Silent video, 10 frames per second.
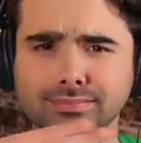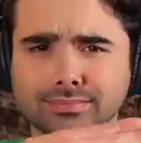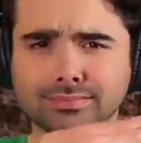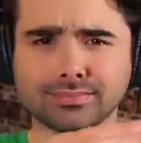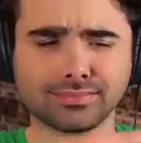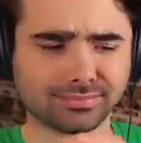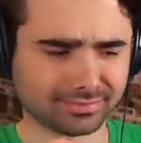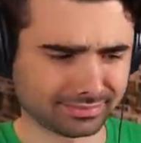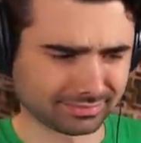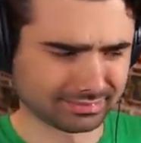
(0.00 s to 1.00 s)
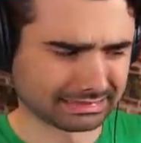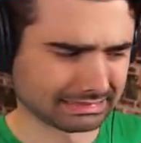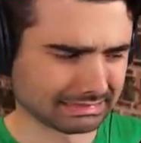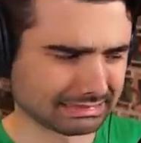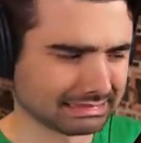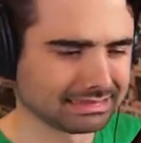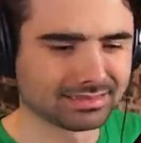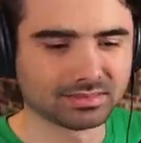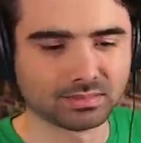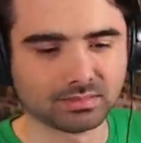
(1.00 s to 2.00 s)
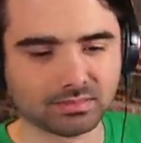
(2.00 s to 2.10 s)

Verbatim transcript: For one night. Come on, Ellie.